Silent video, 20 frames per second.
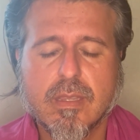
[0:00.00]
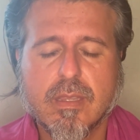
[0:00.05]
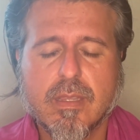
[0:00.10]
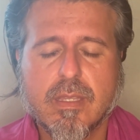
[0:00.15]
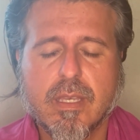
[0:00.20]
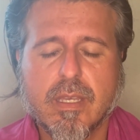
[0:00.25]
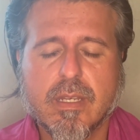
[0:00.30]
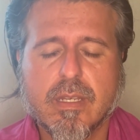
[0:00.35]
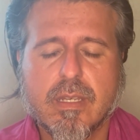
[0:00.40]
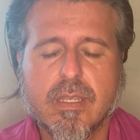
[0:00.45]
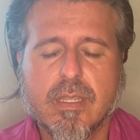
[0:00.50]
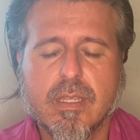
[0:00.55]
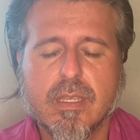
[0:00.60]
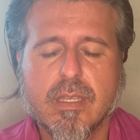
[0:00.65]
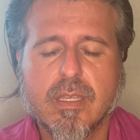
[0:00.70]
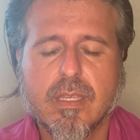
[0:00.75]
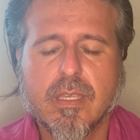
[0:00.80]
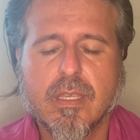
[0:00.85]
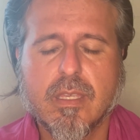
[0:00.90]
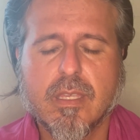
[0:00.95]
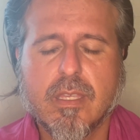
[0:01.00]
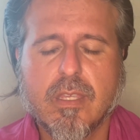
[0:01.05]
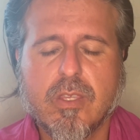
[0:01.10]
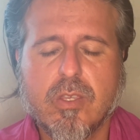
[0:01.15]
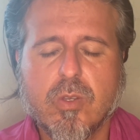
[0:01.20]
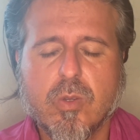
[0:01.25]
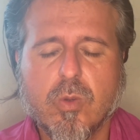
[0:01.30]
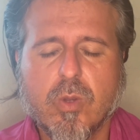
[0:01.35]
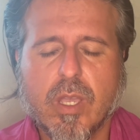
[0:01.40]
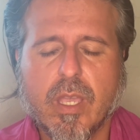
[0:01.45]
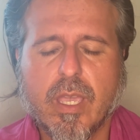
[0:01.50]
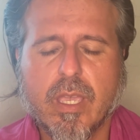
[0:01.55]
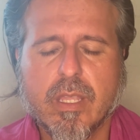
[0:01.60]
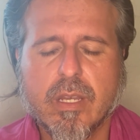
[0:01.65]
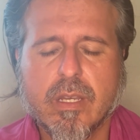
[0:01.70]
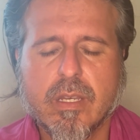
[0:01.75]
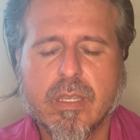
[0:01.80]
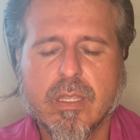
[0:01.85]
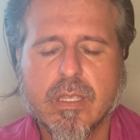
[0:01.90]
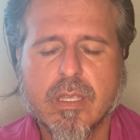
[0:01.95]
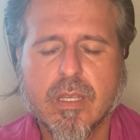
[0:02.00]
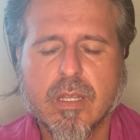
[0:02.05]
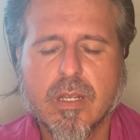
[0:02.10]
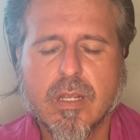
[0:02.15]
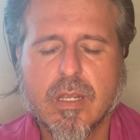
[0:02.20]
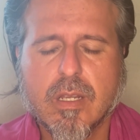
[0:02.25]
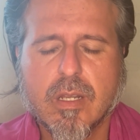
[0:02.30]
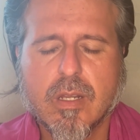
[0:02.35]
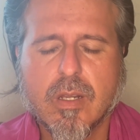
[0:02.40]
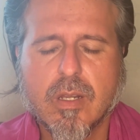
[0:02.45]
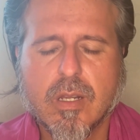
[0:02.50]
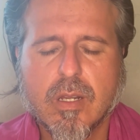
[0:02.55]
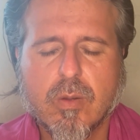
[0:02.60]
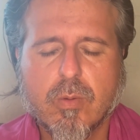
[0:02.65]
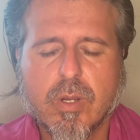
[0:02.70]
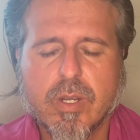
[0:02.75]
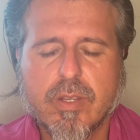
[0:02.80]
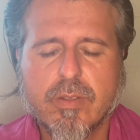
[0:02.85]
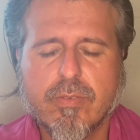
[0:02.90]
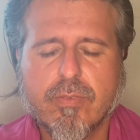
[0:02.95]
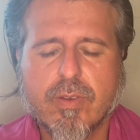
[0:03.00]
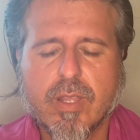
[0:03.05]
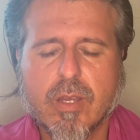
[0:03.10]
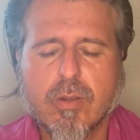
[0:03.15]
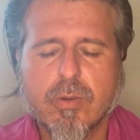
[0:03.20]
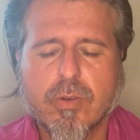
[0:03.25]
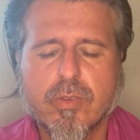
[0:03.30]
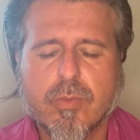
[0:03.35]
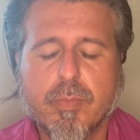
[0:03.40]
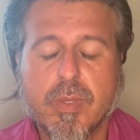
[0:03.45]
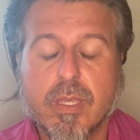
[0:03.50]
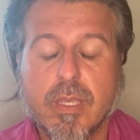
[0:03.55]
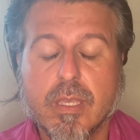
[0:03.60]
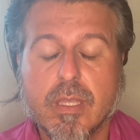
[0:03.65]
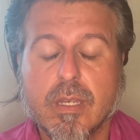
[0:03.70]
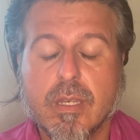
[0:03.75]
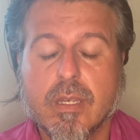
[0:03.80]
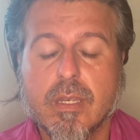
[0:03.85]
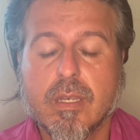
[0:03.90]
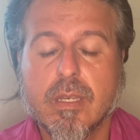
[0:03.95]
that you end where the flowers begin.